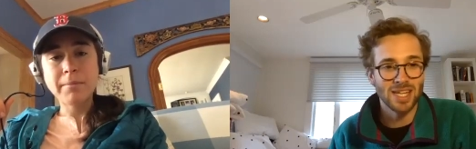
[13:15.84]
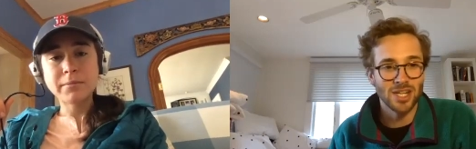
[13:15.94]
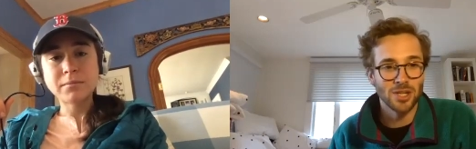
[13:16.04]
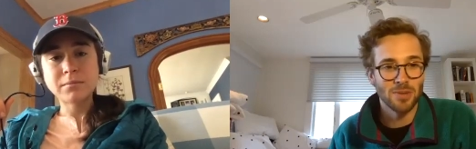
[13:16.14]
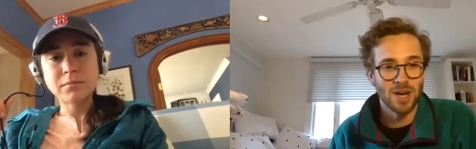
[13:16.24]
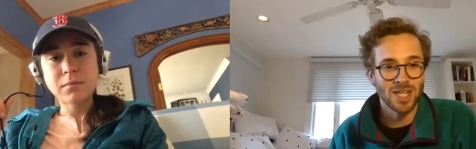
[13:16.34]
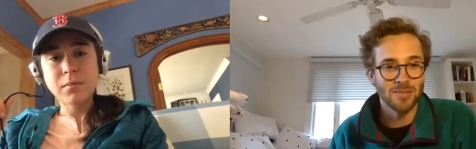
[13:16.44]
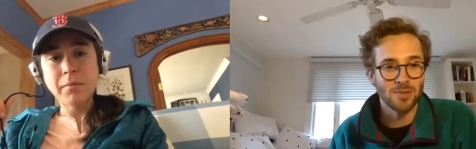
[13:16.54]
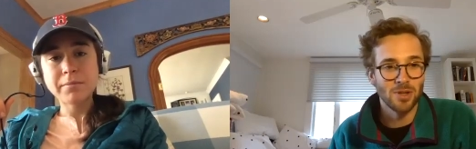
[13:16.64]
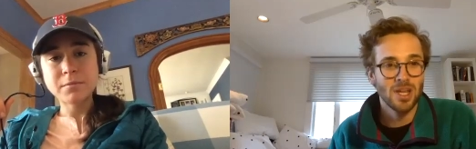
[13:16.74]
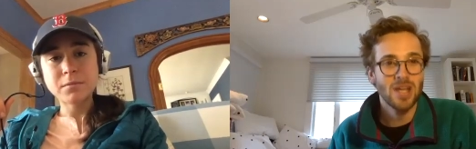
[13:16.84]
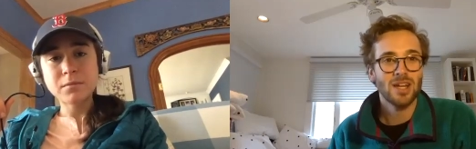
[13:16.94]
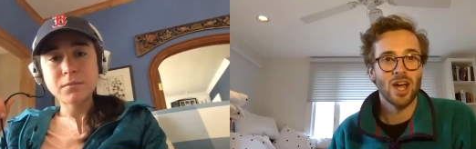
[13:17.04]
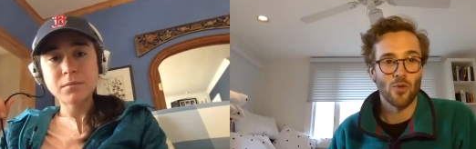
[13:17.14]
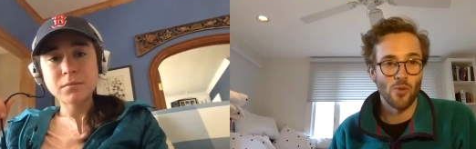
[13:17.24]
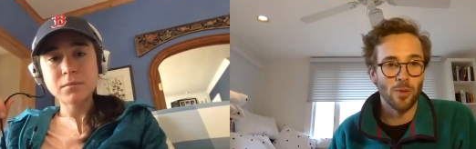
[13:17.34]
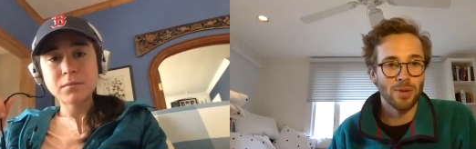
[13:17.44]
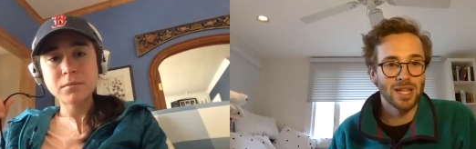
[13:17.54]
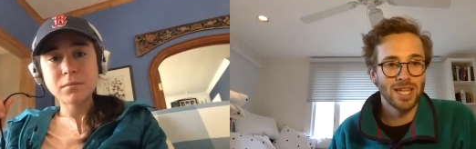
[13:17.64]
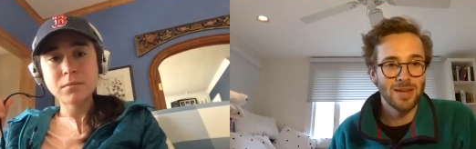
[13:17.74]
Speaker 1: condition possible
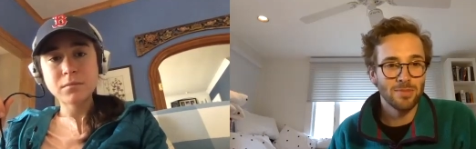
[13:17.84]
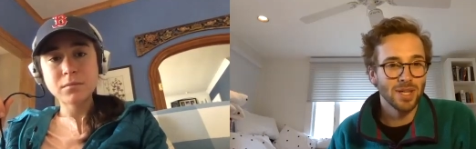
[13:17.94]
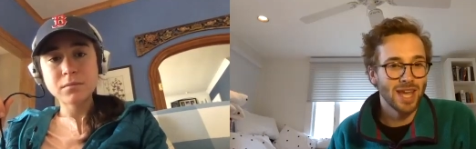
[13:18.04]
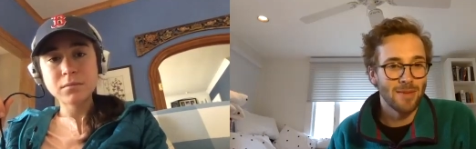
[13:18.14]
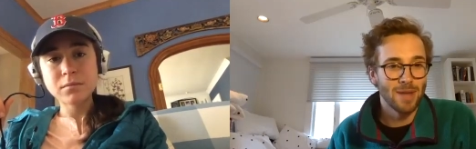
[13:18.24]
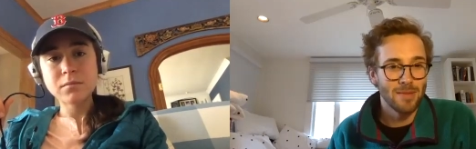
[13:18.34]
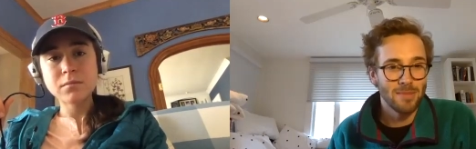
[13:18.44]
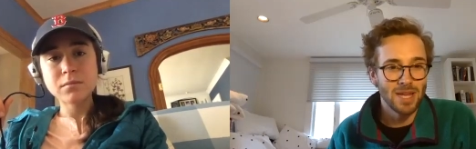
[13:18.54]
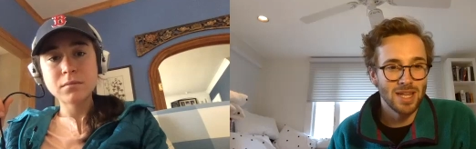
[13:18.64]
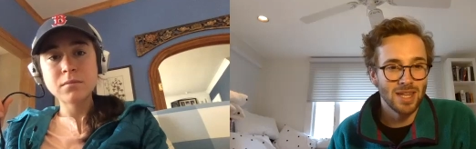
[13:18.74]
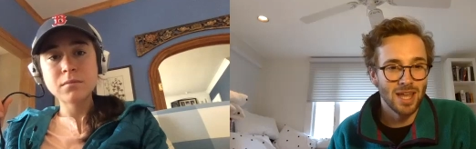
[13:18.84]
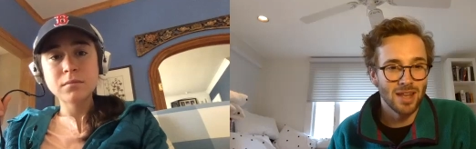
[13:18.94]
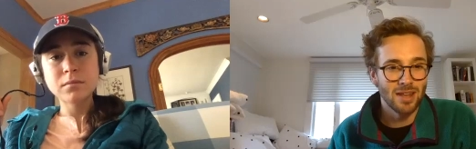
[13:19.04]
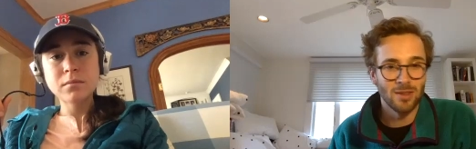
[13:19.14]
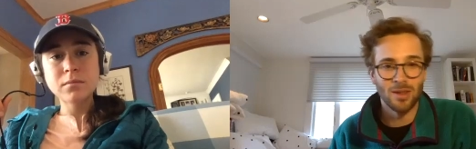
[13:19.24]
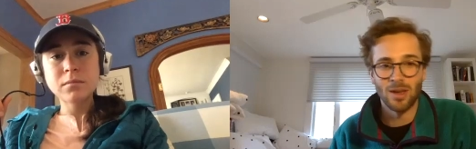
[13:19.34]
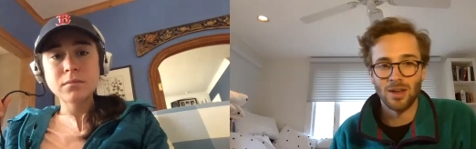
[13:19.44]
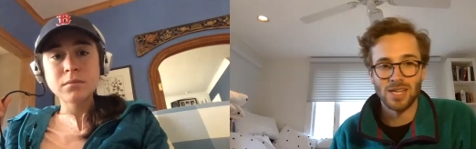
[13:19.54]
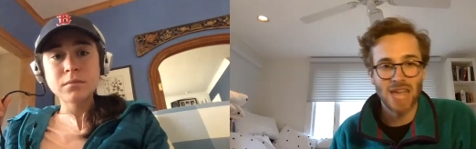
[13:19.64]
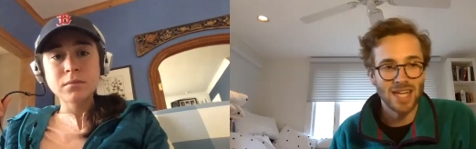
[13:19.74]
aerobically, but that may mean that
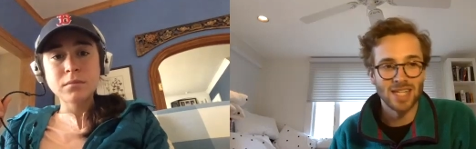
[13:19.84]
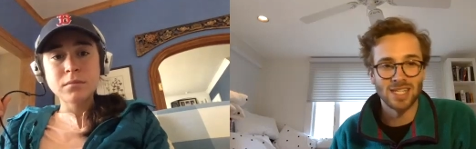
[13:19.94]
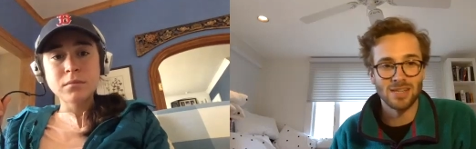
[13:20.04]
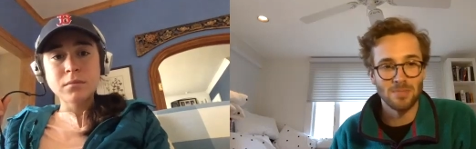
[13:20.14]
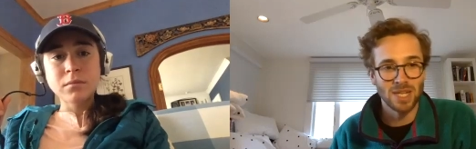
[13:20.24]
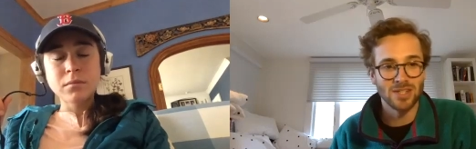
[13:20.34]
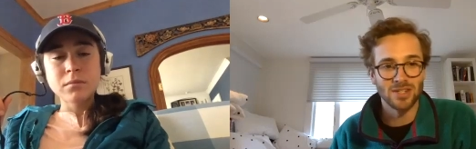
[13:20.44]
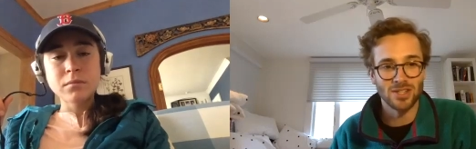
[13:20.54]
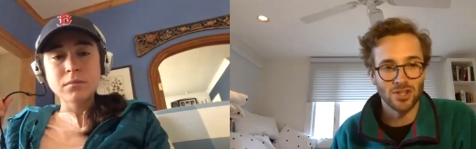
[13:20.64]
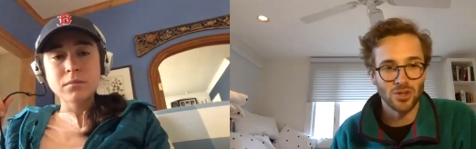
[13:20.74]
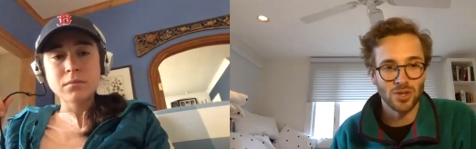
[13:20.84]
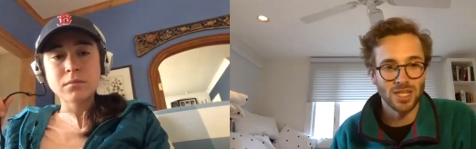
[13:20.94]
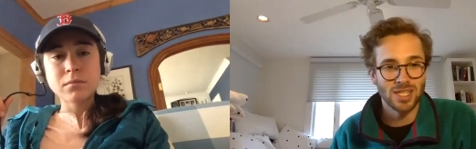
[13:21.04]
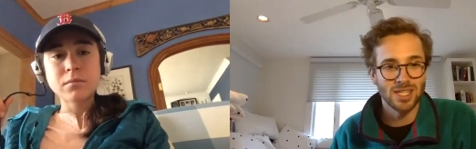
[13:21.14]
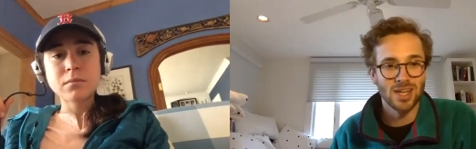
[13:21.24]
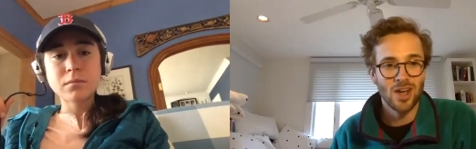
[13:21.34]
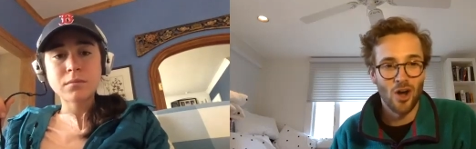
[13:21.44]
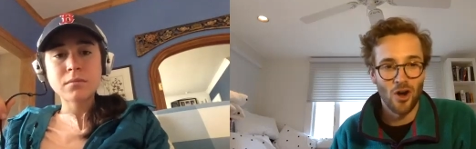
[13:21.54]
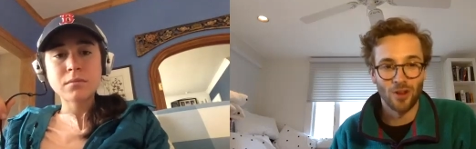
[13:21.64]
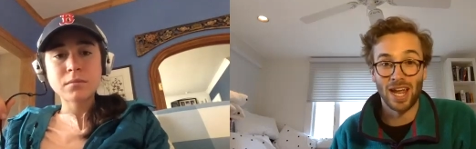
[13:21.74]
the tendons, the muscles, the joints
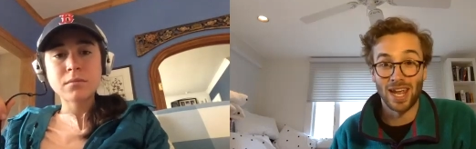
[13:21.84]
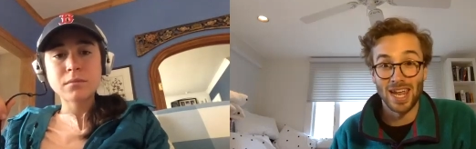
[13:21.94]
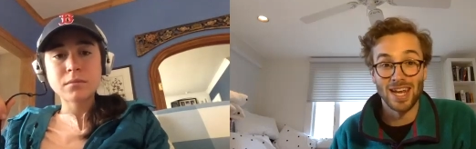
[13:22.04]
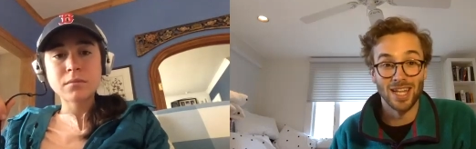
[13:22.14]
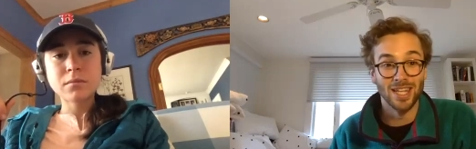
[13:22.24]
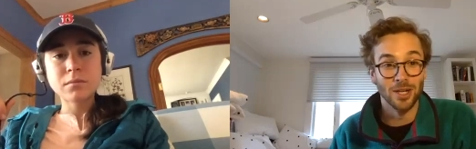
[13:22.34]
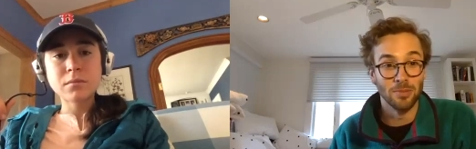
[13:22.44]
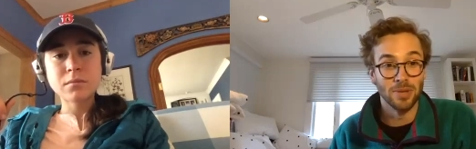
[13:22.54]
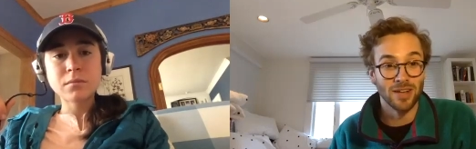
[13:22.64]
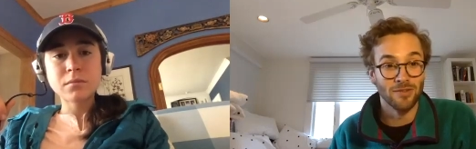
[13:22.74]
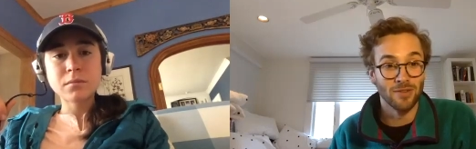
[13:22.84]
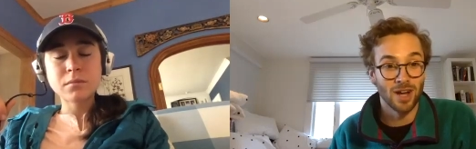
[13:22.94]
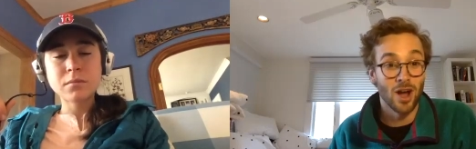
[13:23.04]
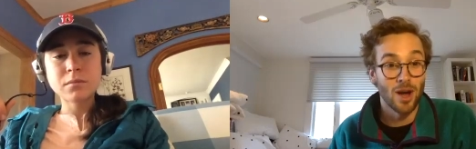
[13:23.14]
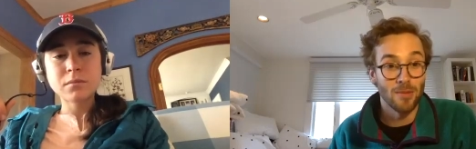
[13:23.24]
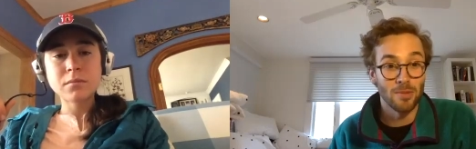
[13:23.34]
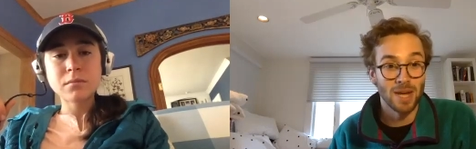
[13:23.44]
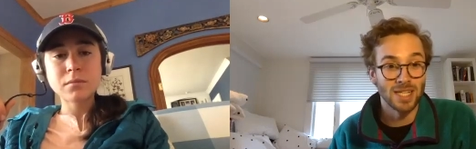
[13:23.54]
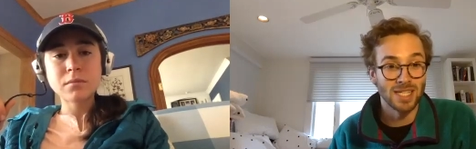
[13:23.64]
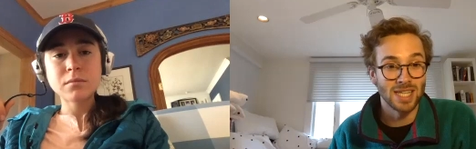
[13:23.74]
are like in a little bit of a
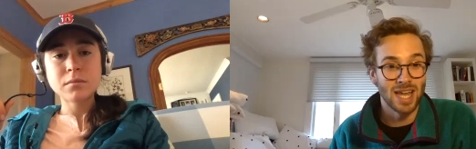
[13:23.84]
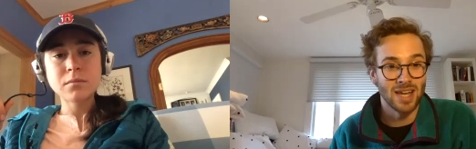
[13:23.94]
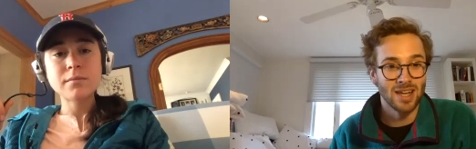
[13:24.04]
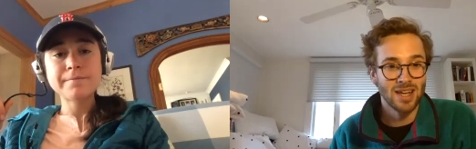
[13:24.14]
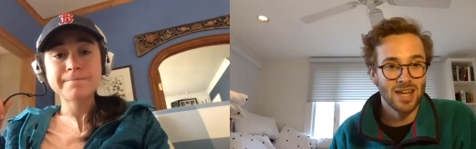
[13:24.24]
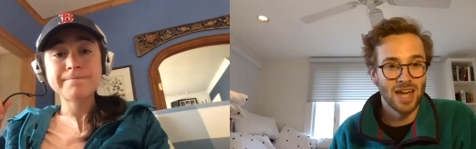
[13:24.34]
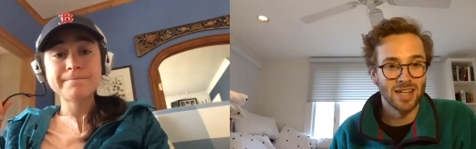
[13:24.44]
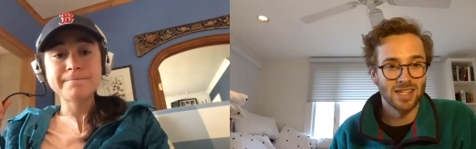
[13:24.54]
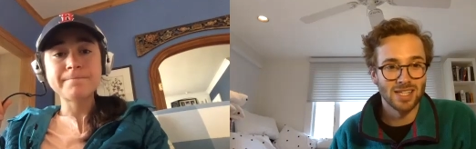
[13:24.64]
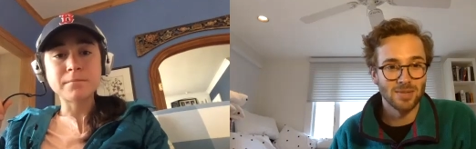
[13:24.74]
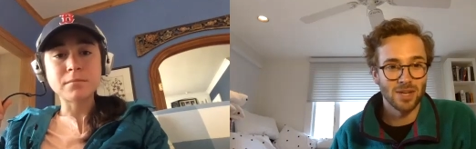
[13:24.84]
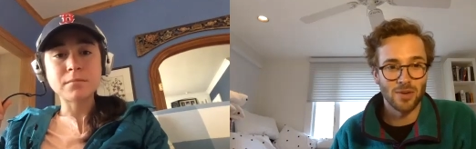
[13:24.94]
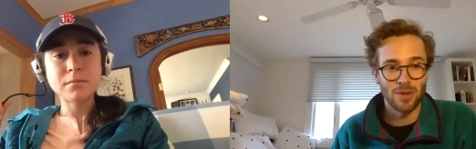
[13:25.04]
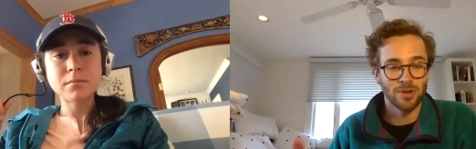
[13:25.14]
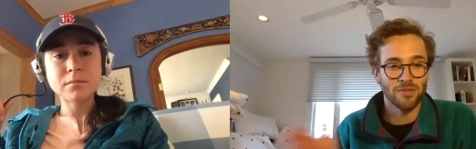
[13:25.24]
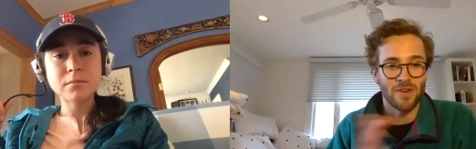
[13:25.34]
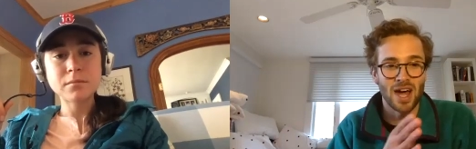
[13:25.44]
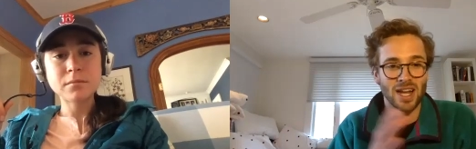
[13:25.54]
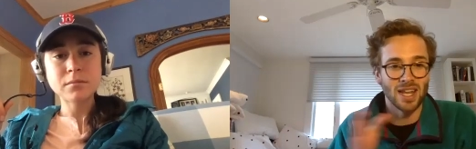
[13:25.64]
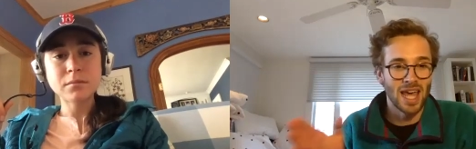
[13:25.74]
compromised state. And it seems like you're able to
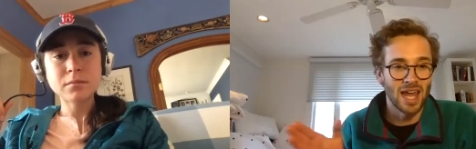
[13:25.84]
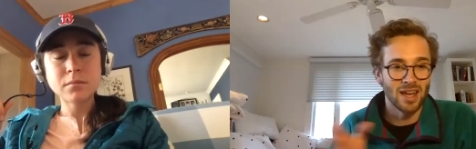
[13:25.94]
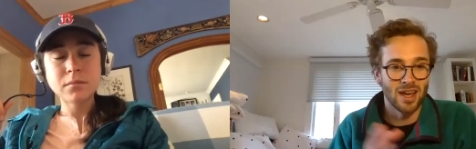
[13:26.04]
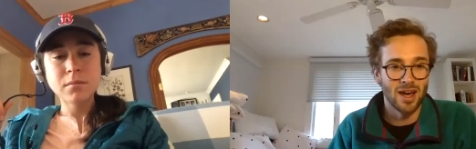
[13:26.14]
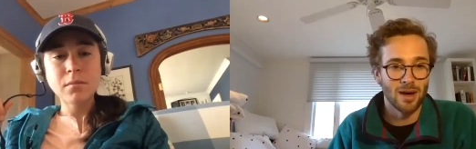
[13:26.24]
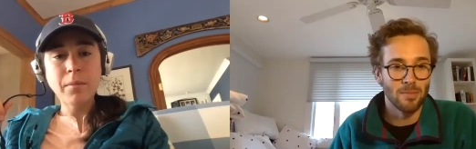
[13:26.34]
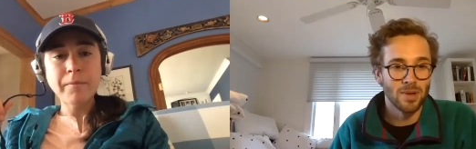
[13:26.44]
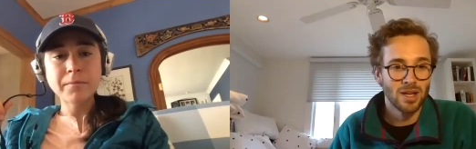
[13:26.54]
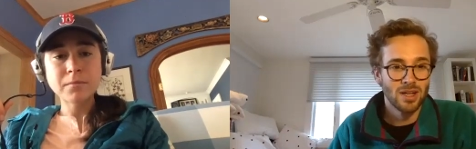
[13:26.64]
find that um,